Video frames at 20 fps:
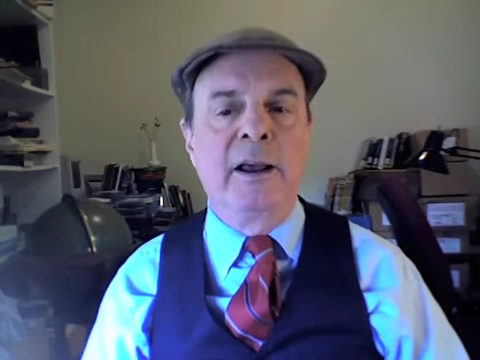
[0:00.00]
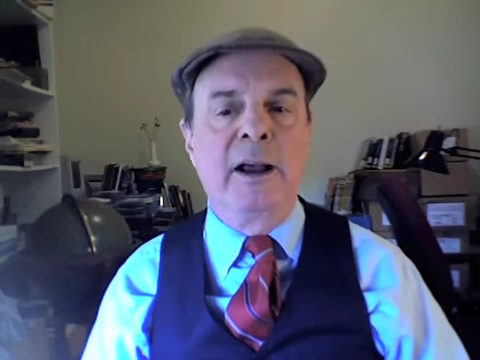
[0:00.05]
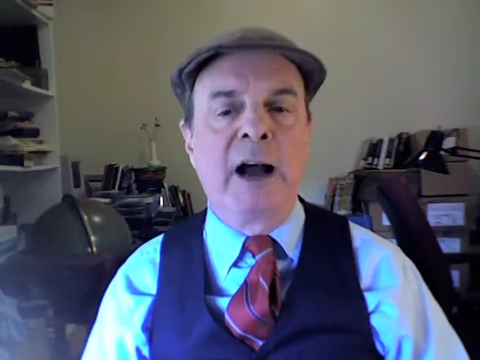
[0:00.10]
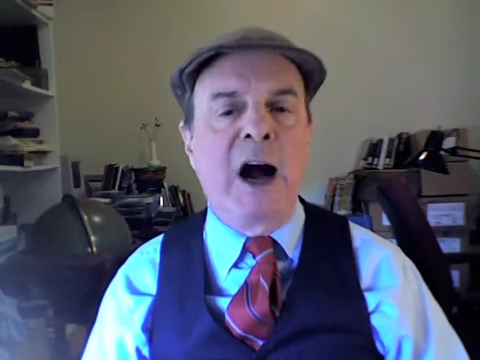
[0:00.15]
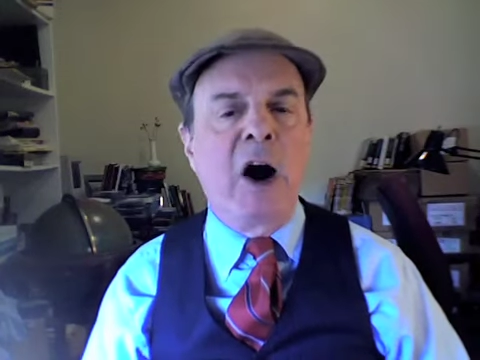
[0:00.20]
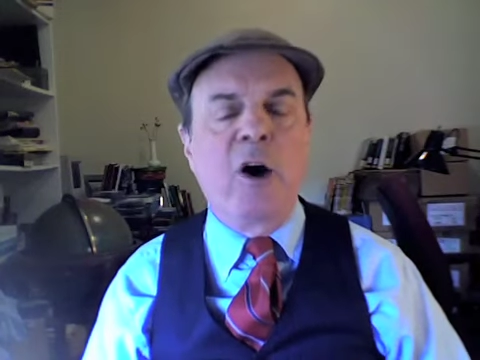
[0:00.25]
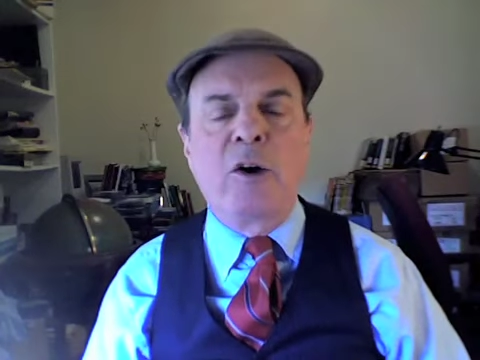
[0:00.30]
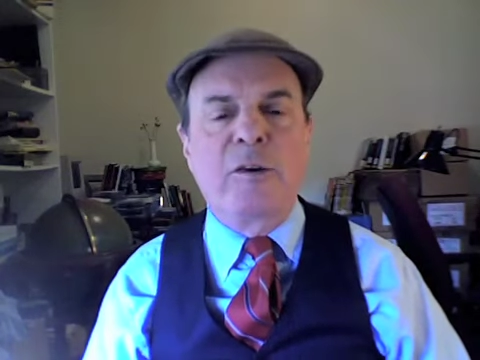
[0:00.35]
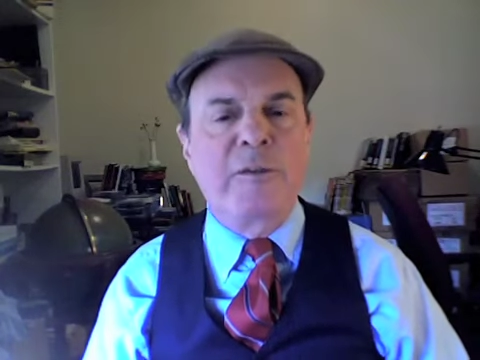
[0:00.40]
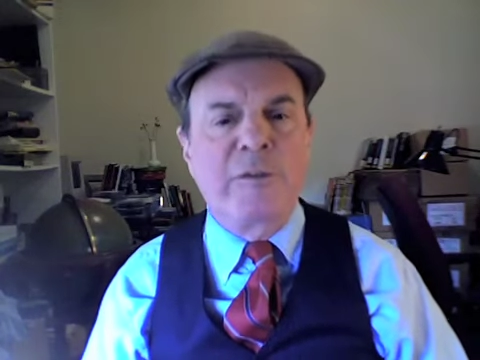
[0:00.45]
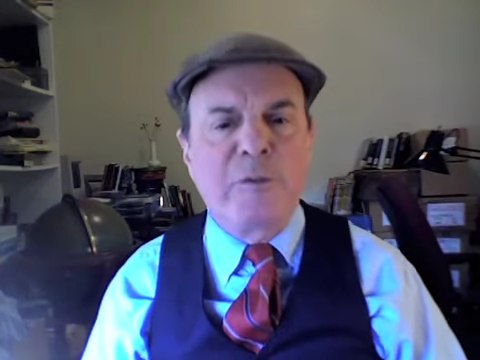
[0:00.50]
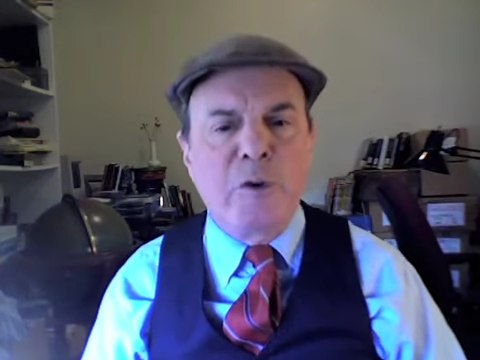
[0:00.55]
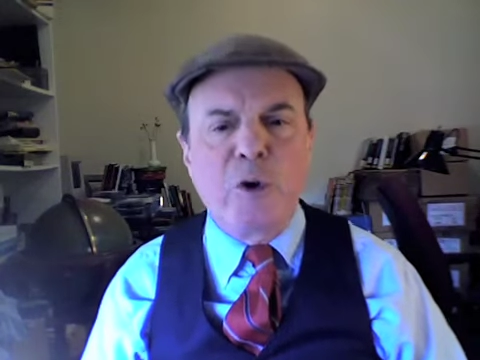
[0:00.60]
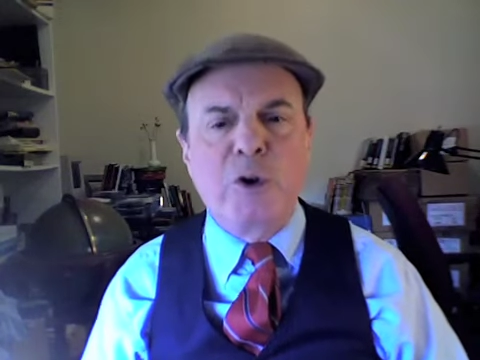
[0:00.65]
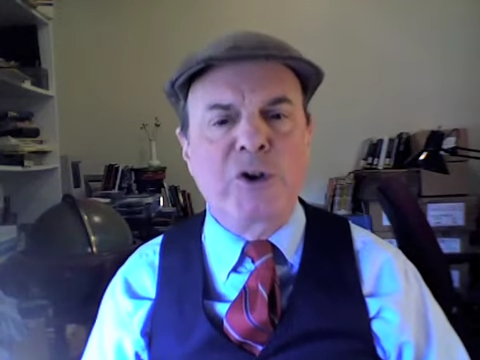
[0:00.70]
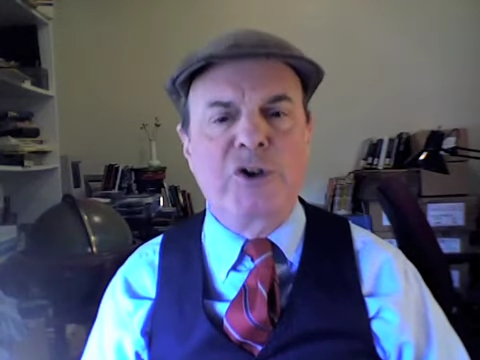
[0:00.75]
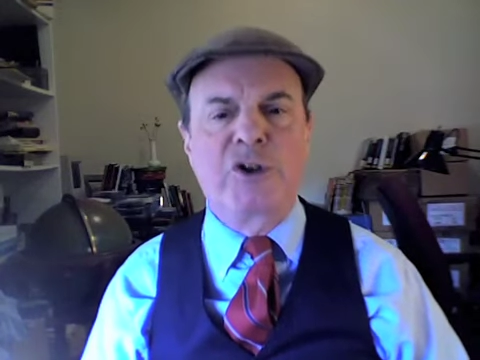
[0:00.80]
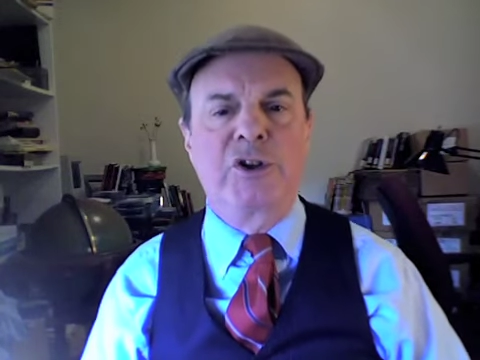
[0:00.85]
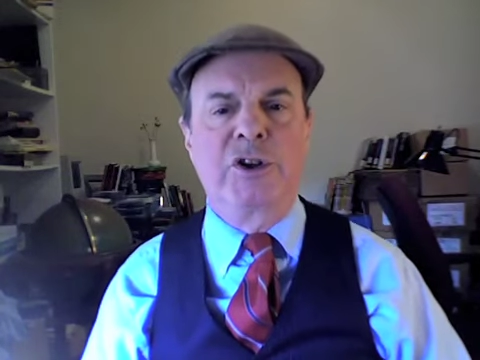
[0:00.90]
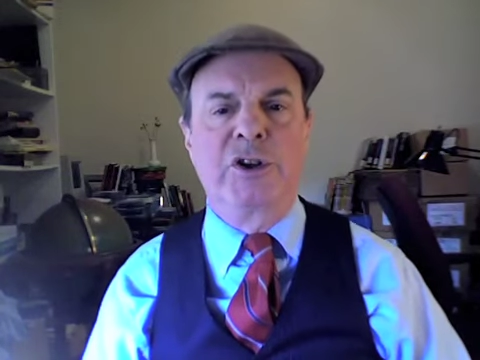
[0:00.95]
our
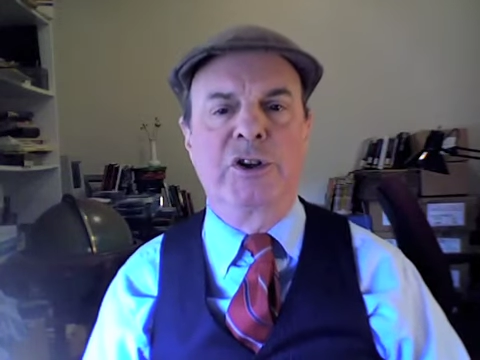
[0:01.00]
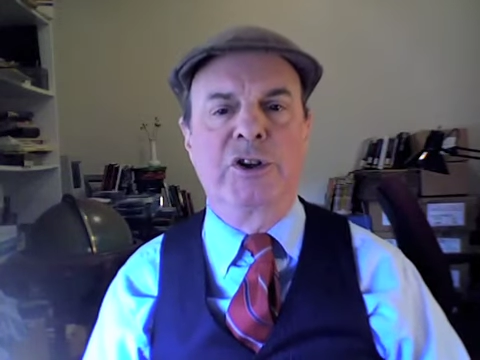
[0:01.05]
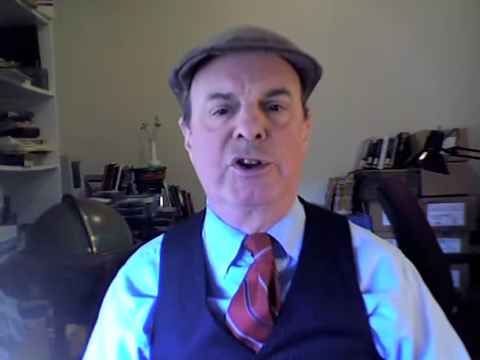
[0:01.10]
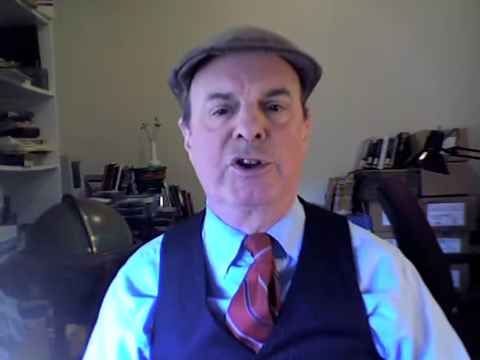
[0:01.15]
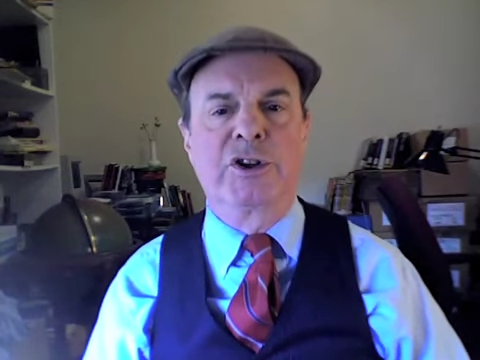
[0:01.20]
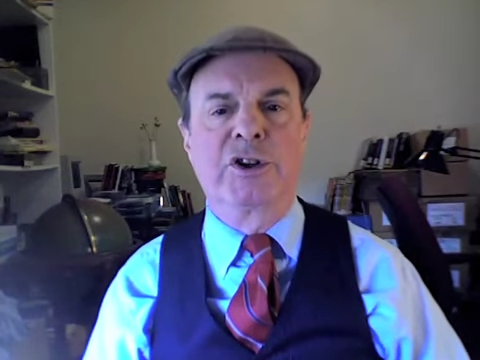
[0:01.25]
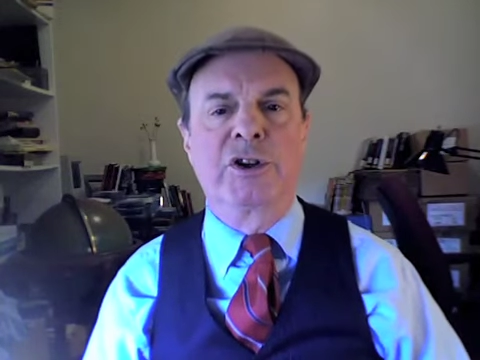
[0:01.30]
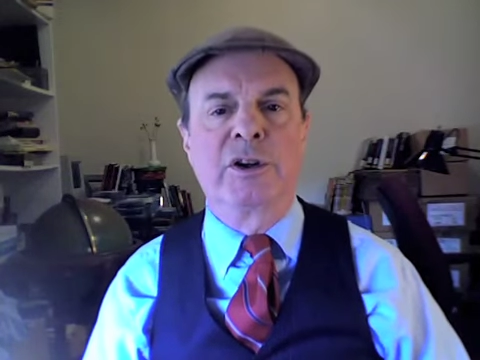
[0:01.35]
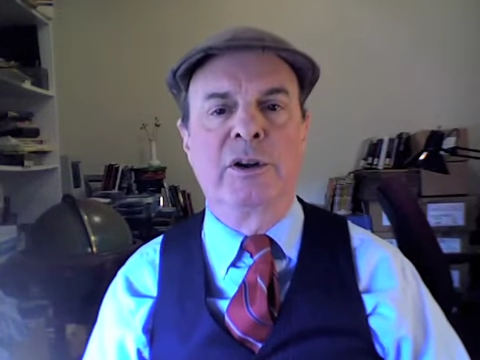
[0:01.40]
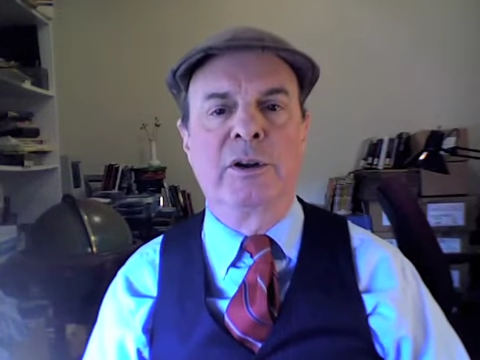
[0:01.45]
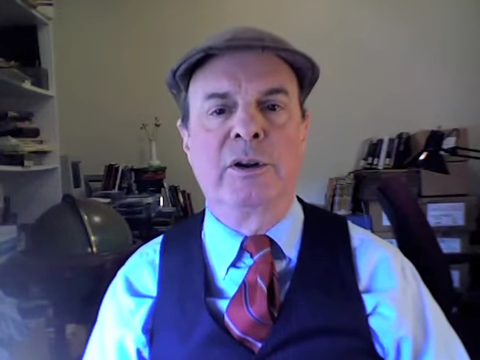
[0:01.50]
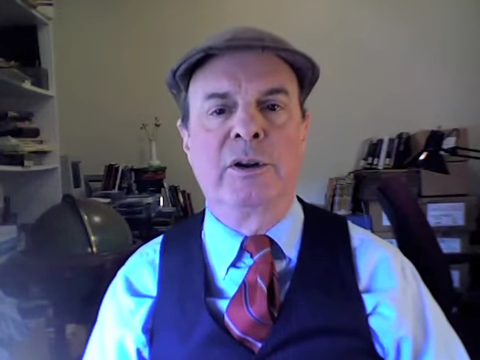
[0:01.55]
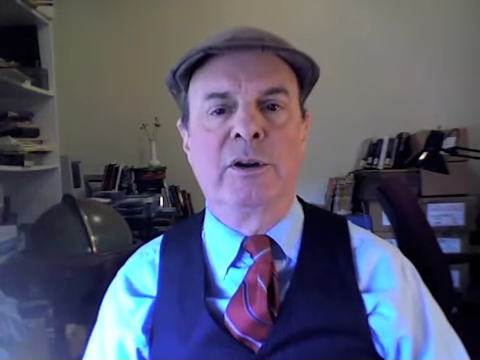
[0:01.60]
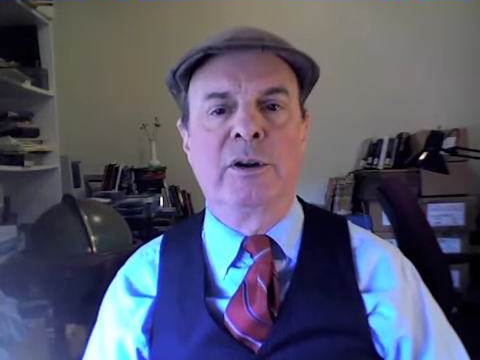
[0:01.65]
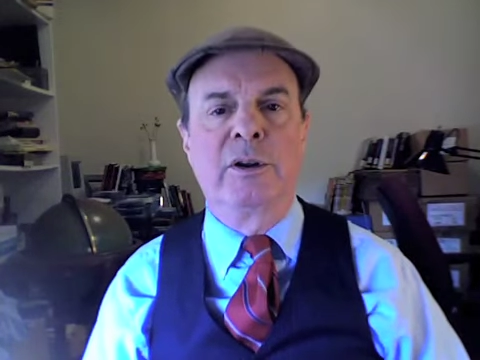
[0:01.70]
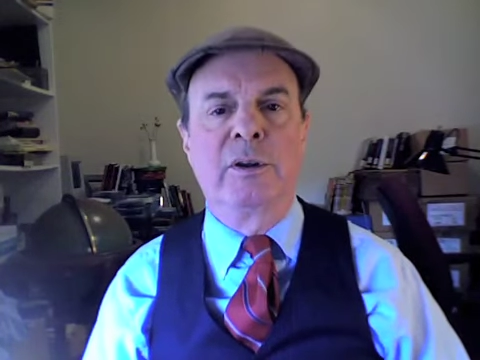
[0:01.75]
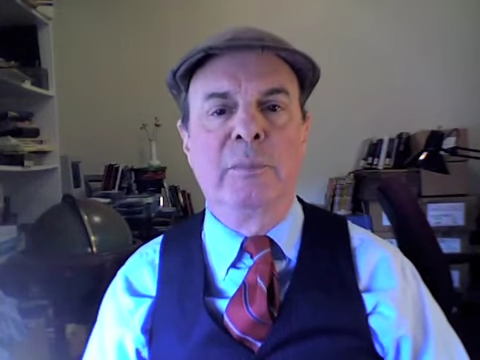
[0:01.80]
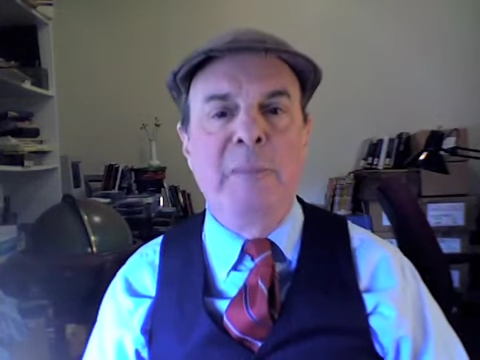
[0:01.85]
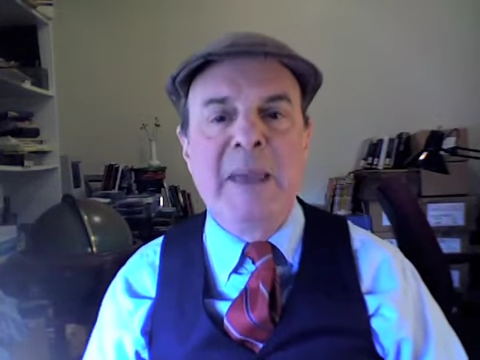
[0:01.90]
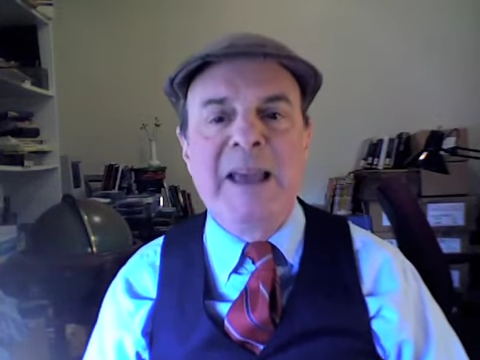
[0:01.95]
fortunes
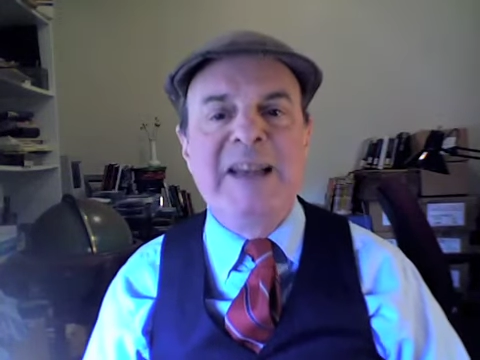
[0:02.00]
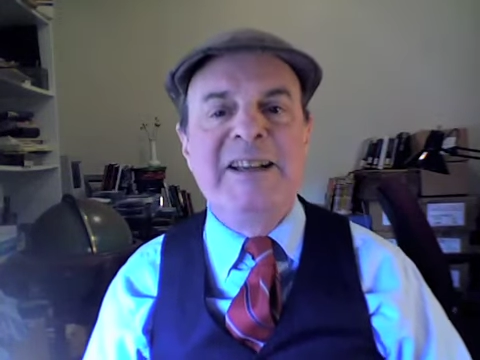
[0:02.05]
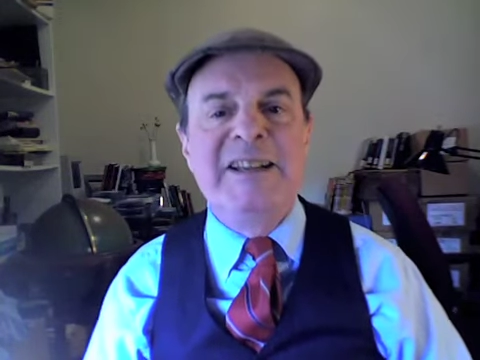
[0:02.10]
may